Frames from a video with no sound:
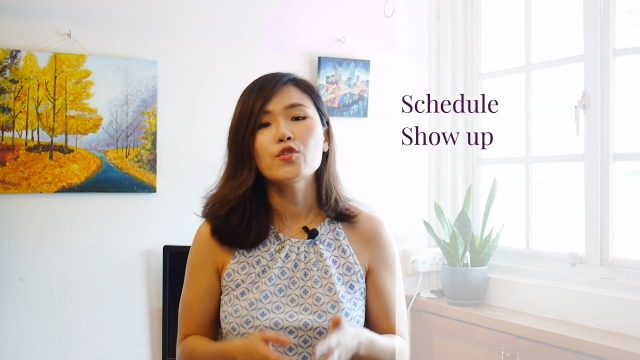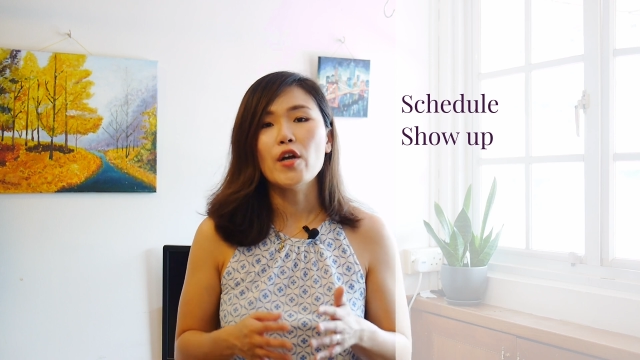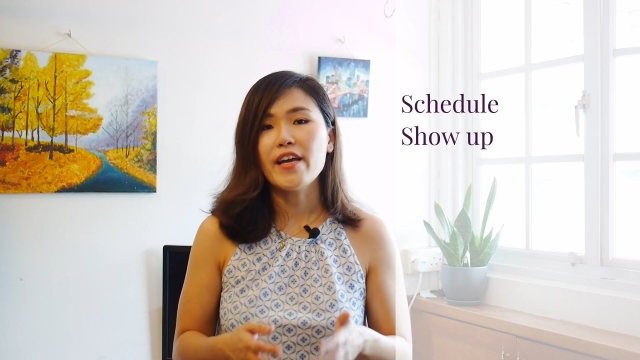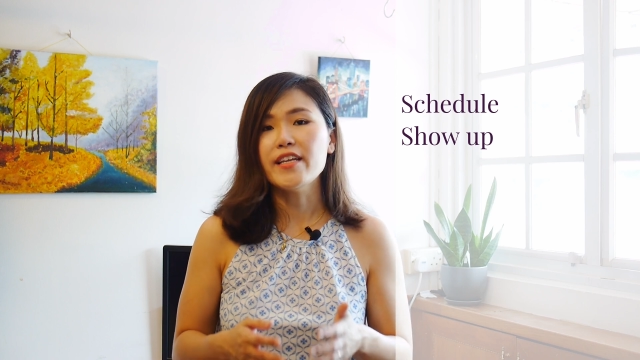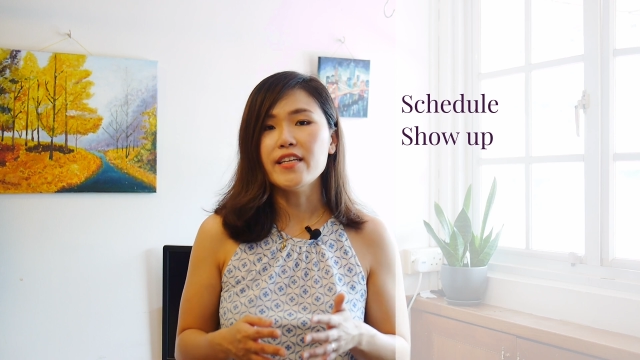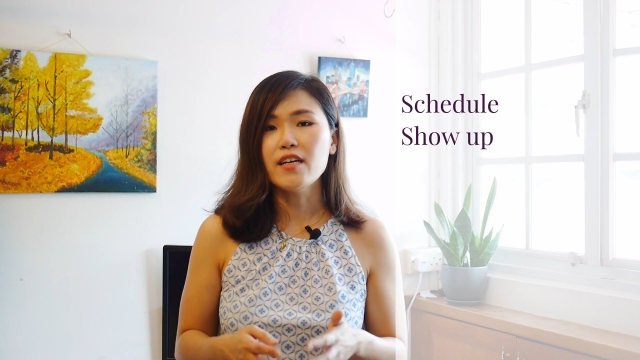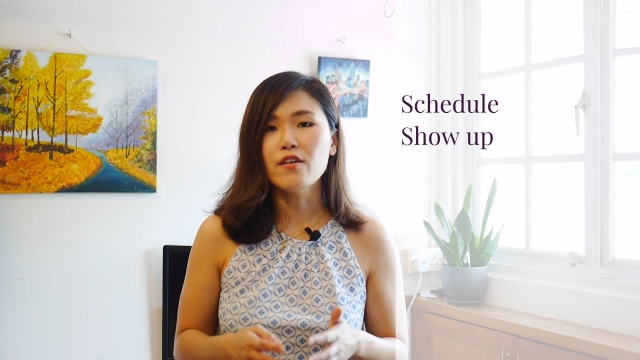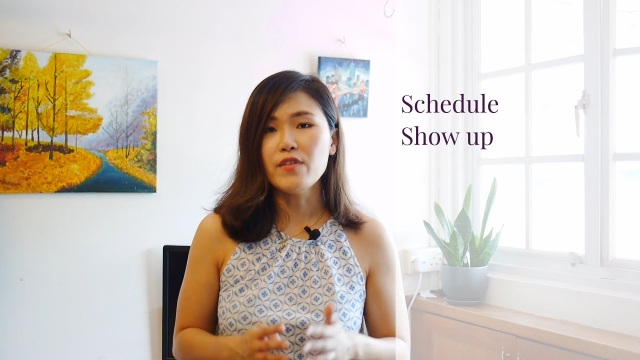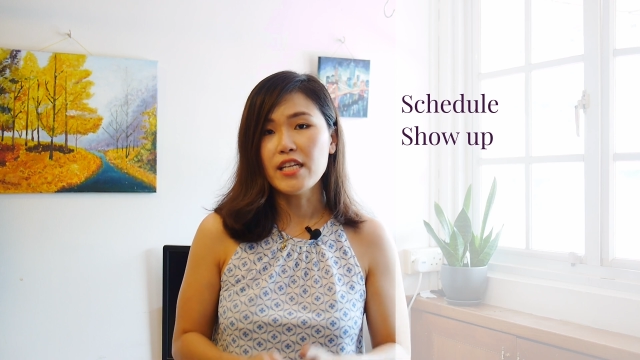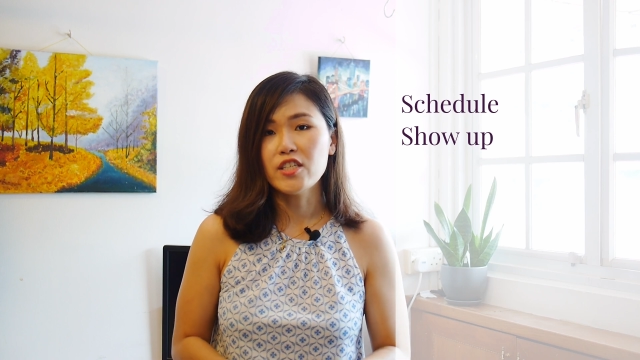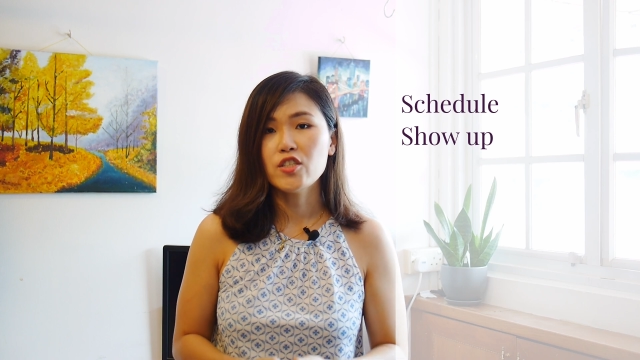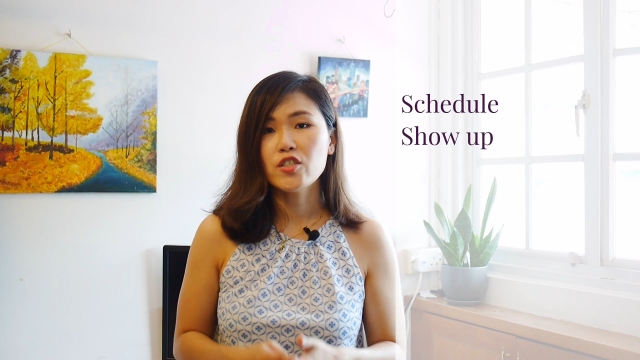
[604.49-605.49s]
you are in a
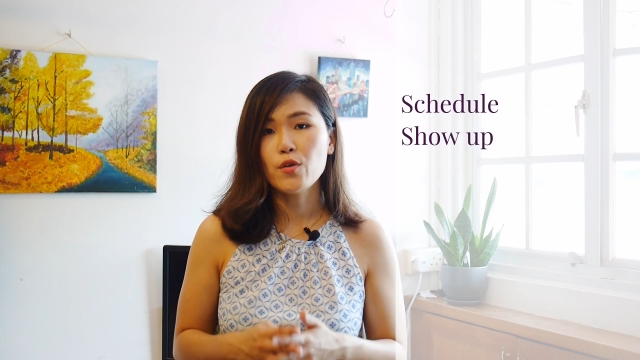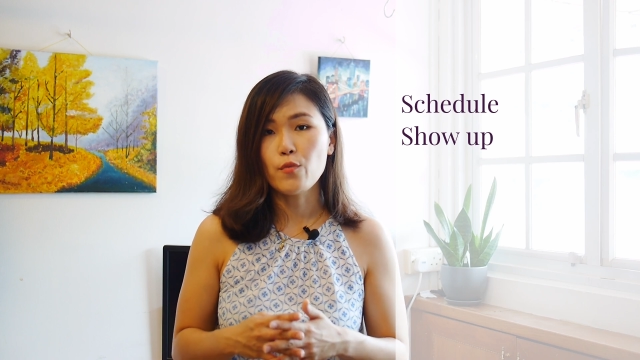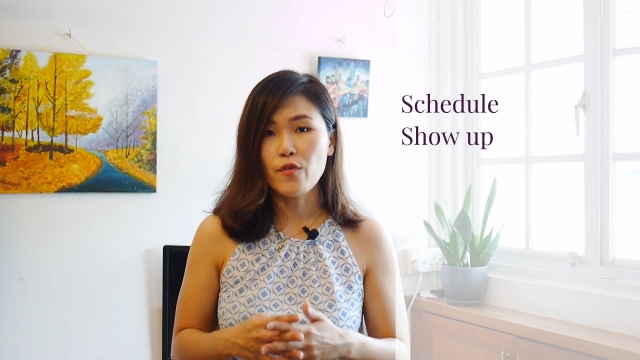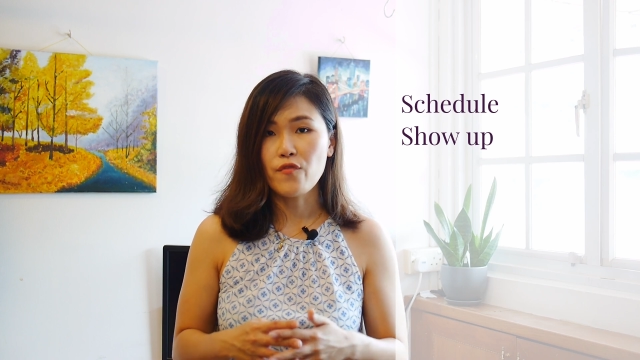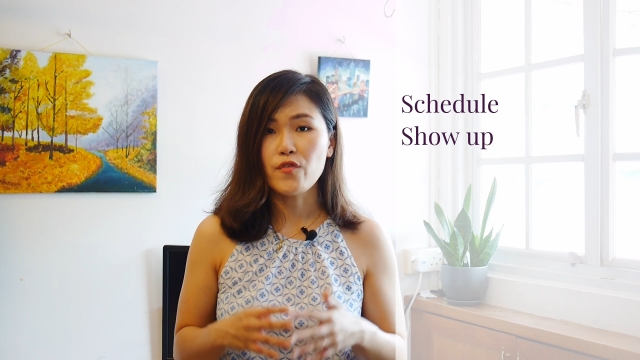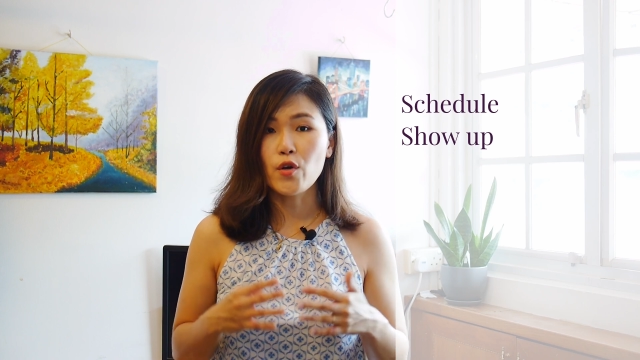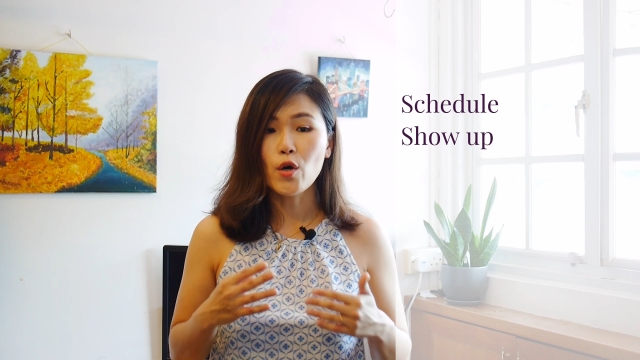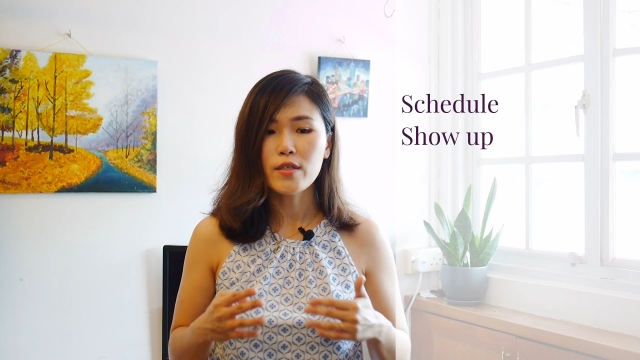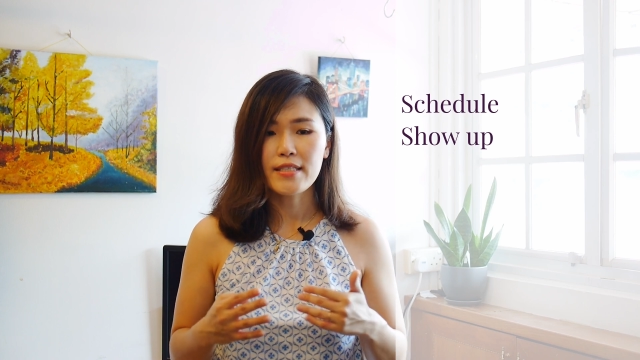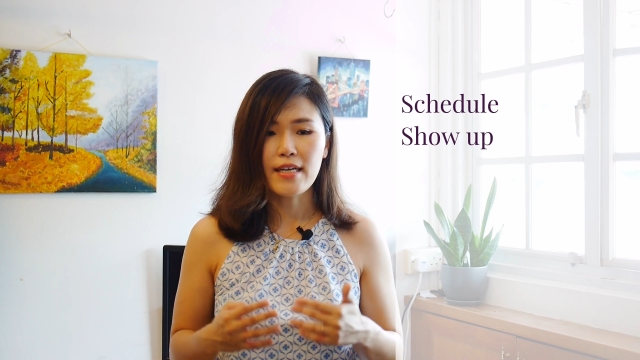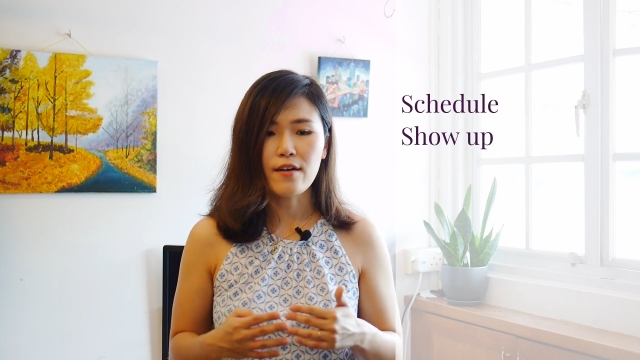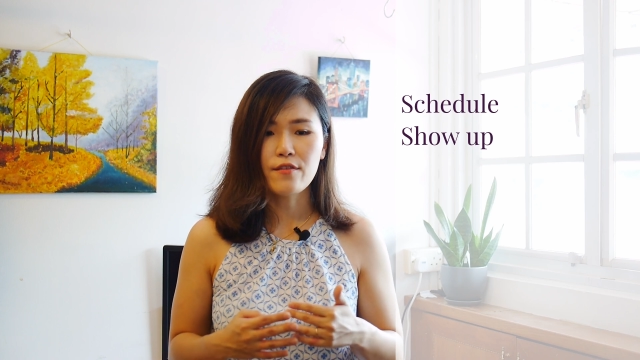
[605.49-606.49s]
relationship with
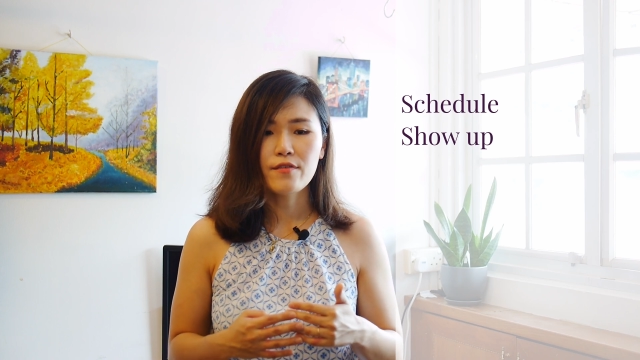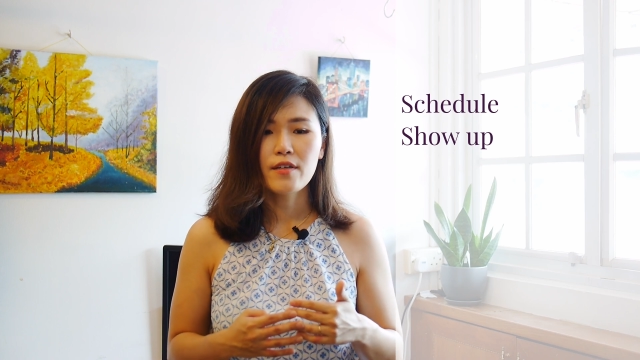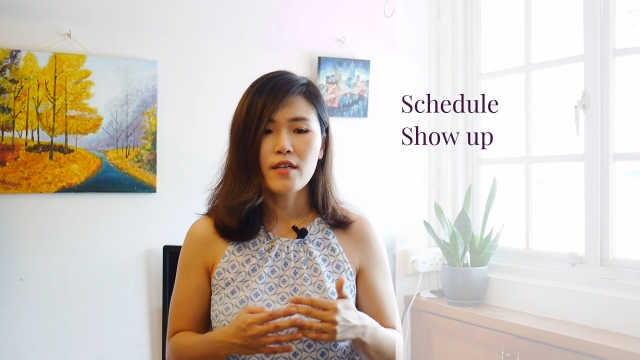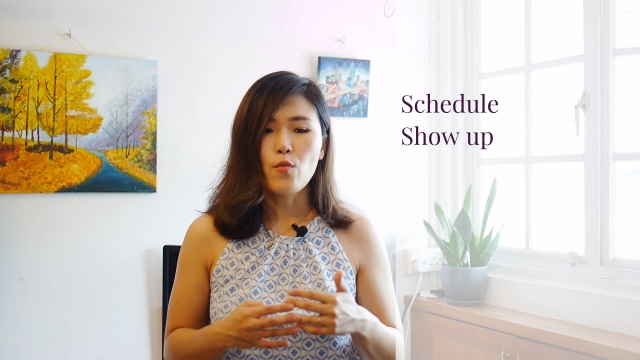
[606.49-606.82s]
yourself.